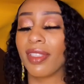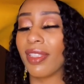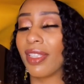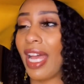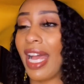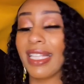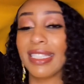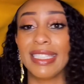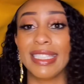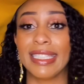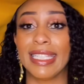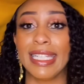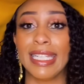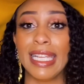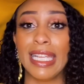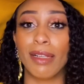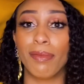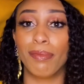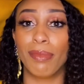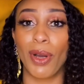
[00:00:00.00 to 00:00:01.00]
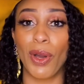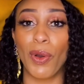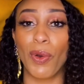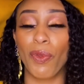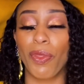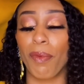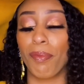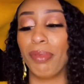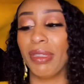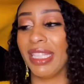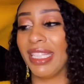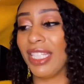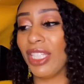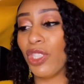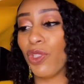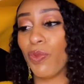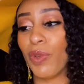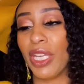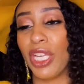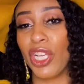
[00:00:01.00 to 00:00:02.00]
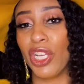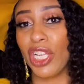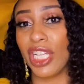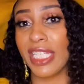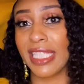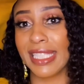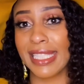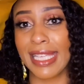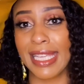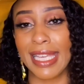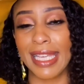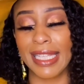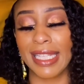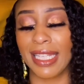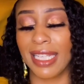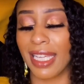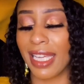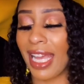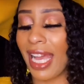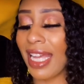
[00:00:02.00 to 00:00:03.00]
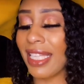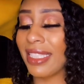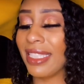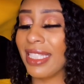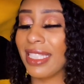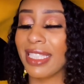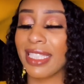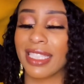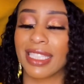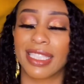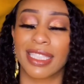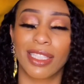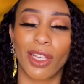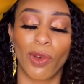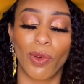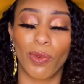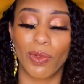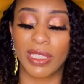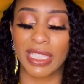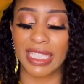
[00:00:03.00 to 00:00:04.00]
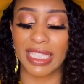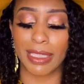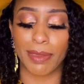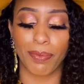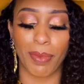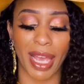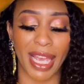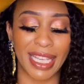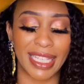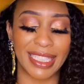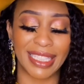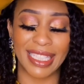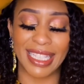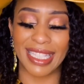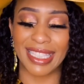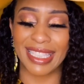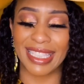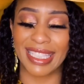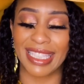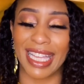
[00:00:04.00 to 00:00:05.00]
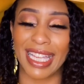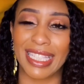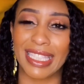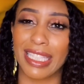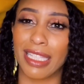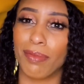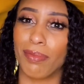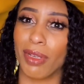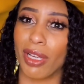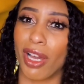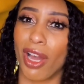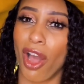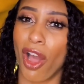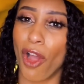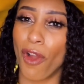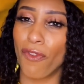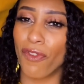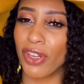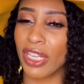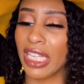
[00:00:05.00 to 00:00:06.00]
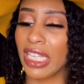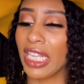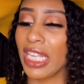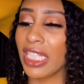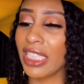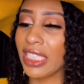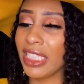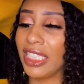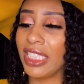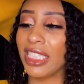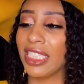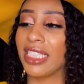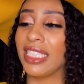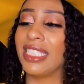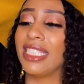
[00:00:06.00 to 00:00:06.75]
I just didn't need them both. But this one here is killing it, guys. This is so spicy and sexy, but comforting and just